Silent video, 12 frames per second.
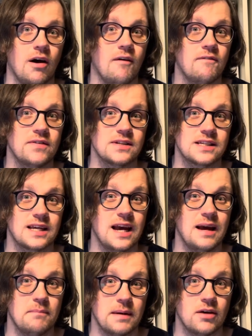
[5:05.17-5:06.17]
of this
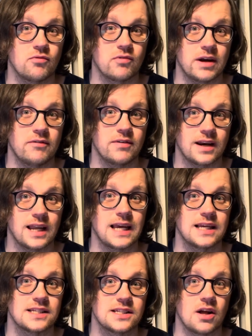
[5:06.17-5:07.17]
game being
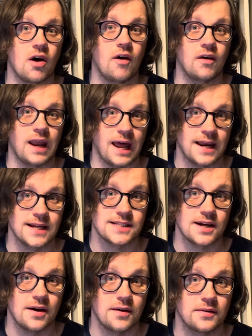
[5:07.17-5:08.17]
re-released on
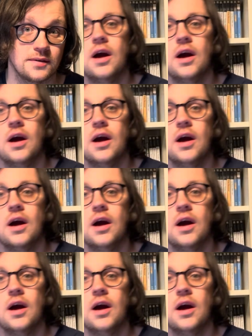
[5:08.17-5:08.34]
NSO.